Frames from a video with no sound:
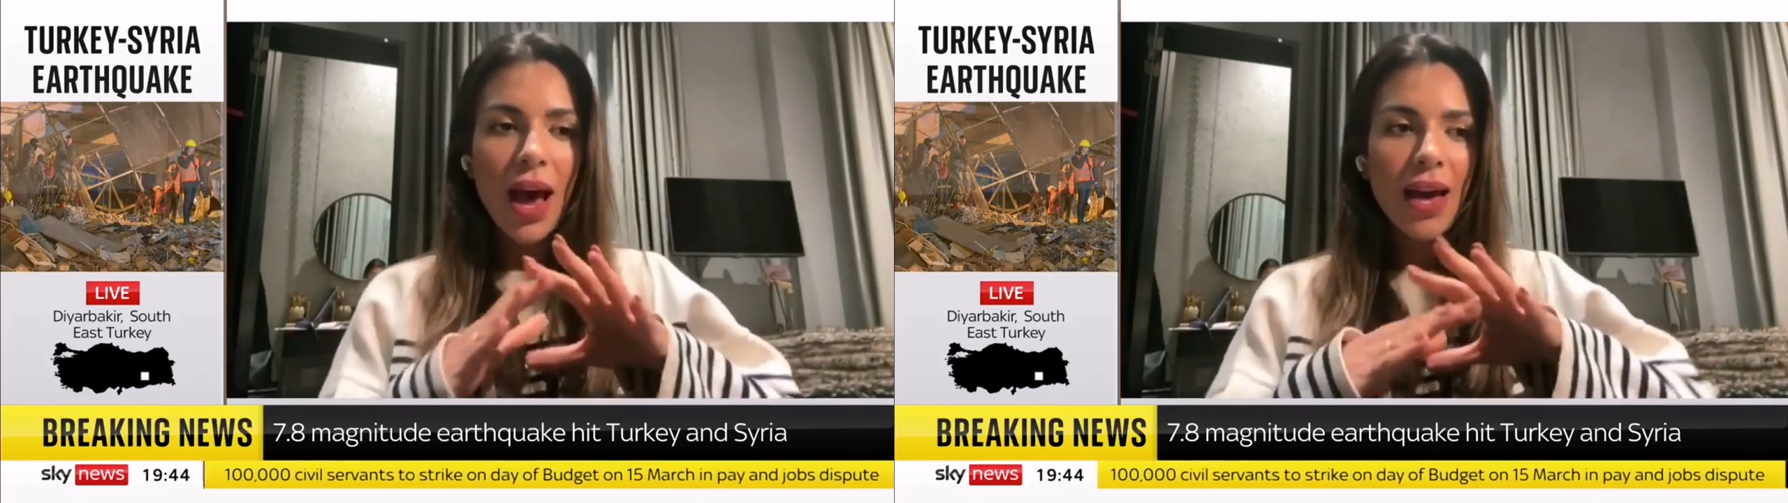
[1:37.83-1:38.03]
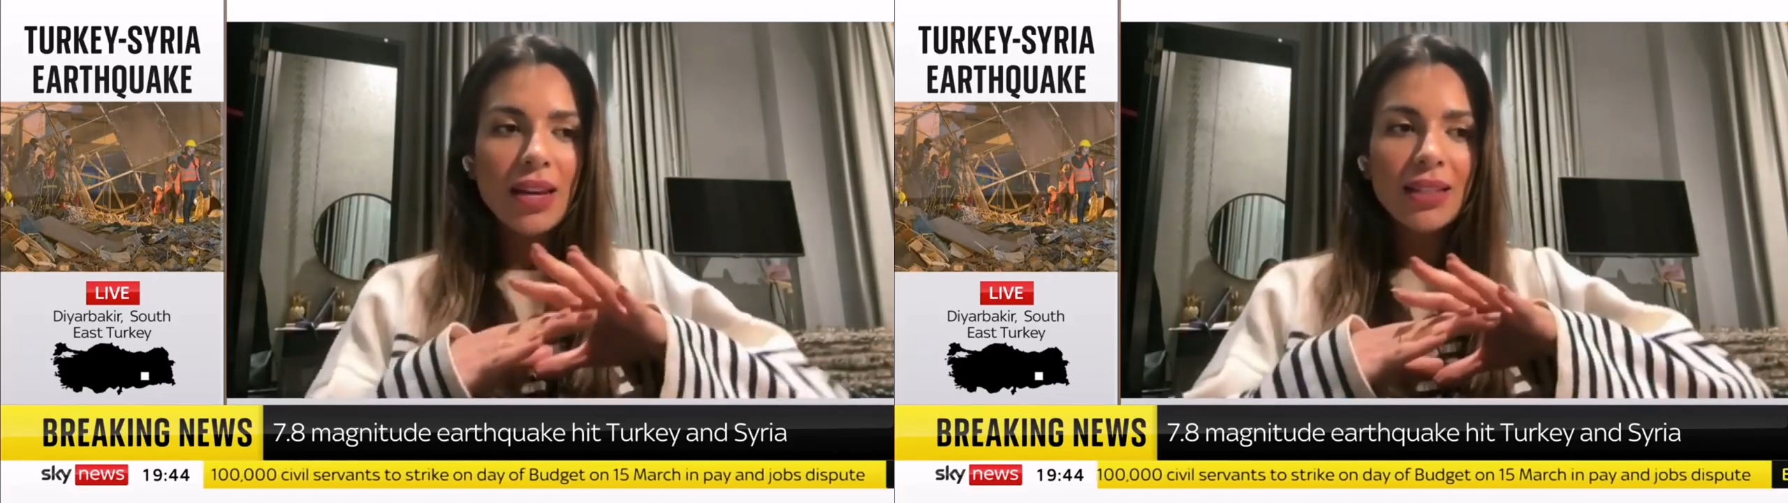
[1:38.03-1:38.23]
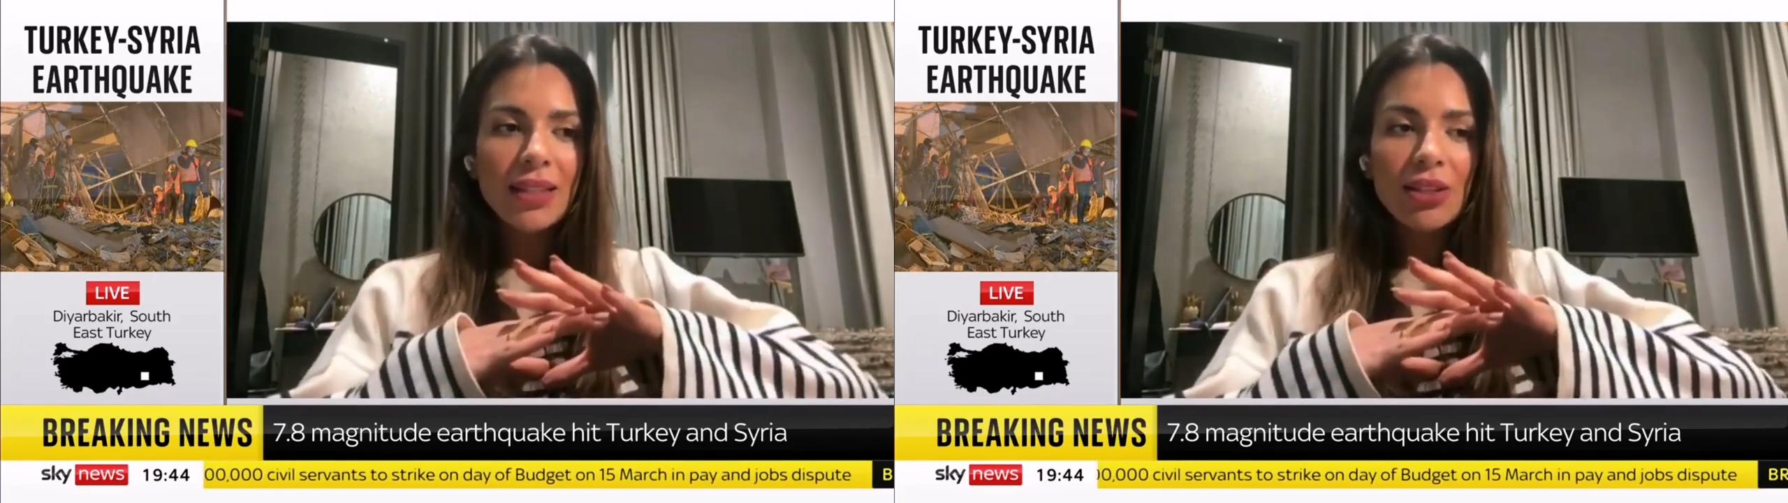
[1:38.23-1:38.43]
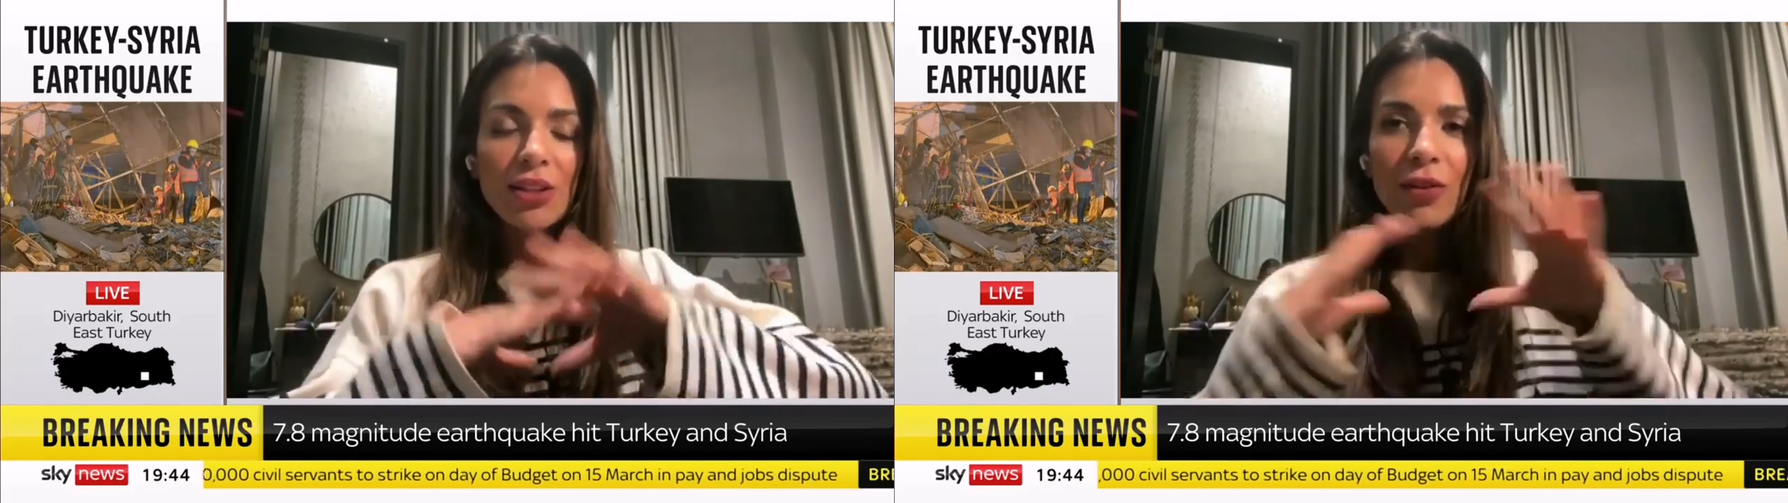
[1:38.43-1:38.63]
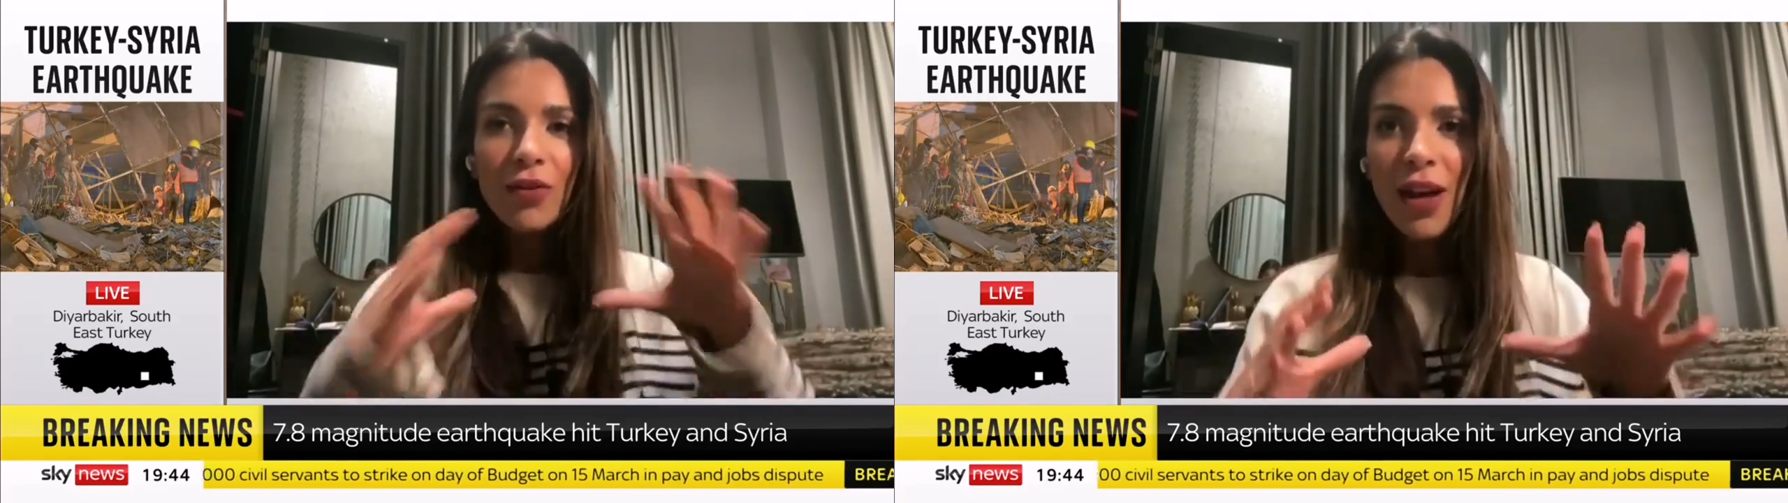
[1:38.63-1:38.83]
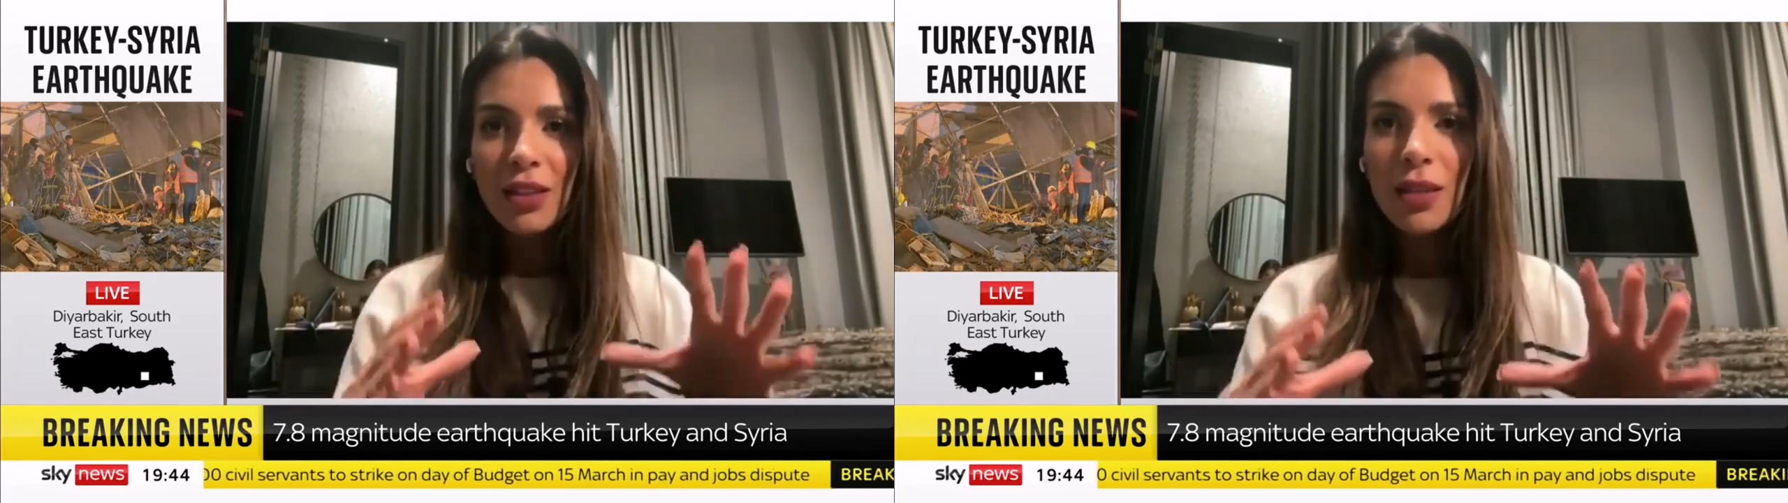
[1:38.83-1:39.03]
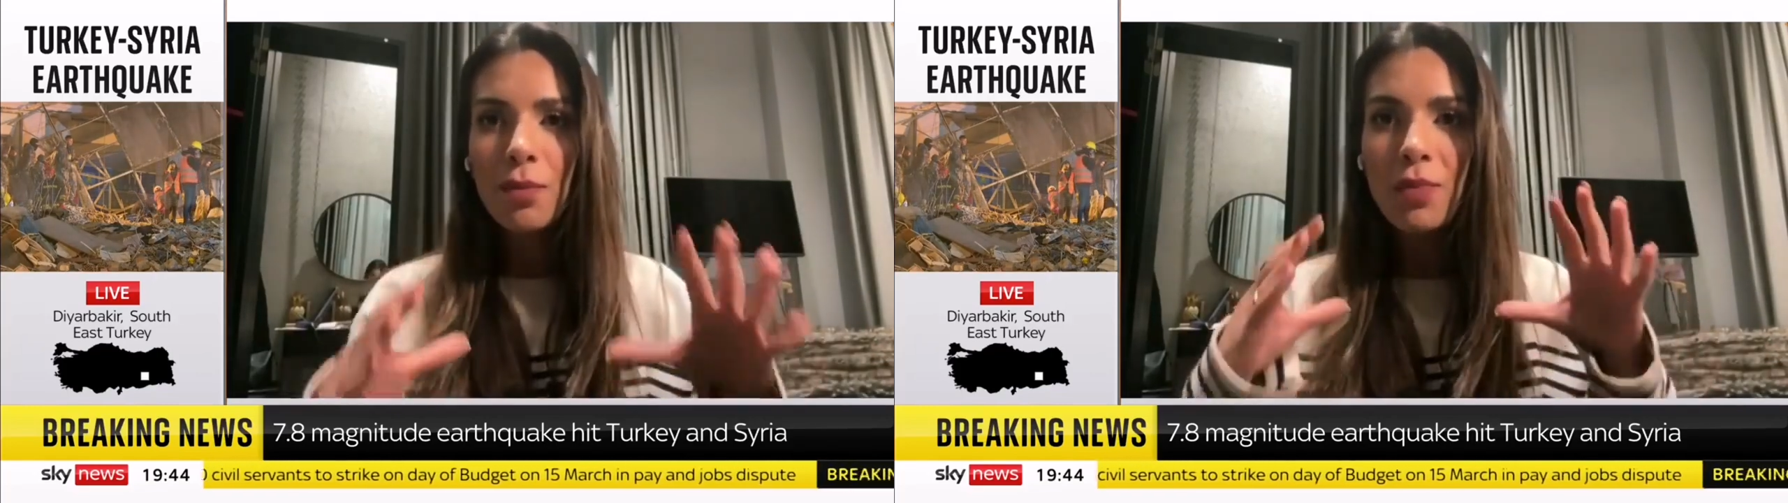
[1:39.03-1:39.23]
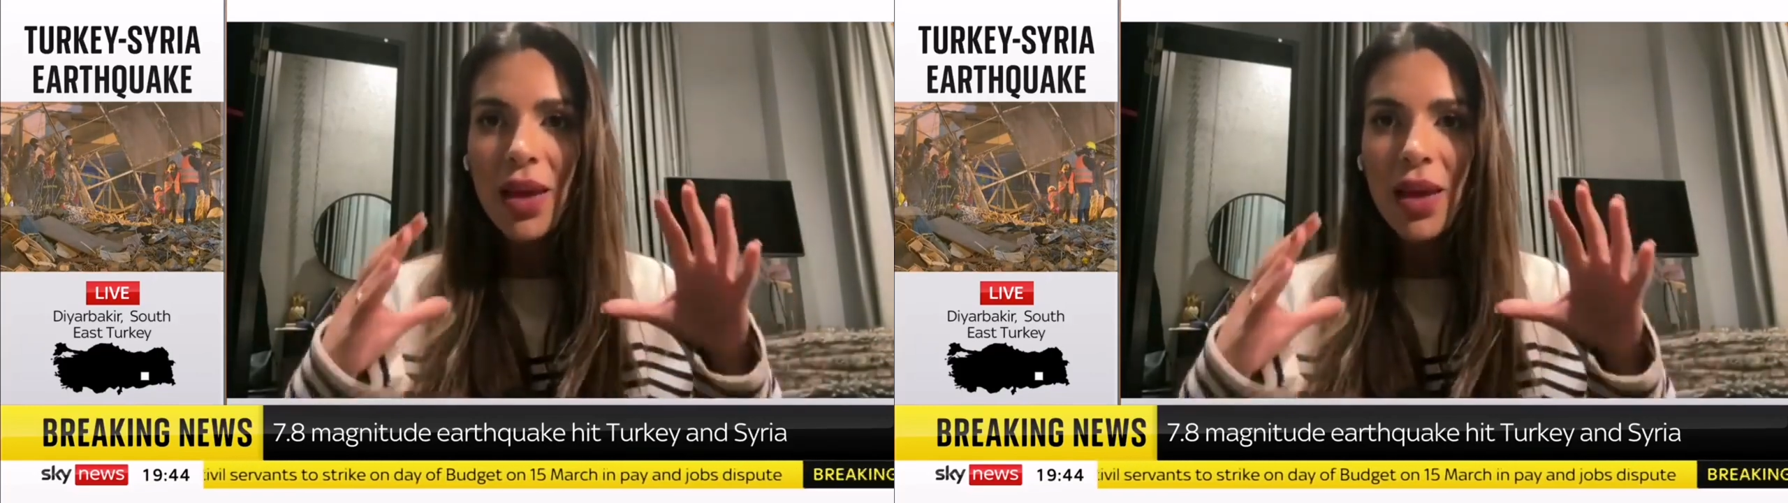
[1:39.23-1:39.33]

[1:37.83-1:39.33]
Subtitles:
and it's literally affected a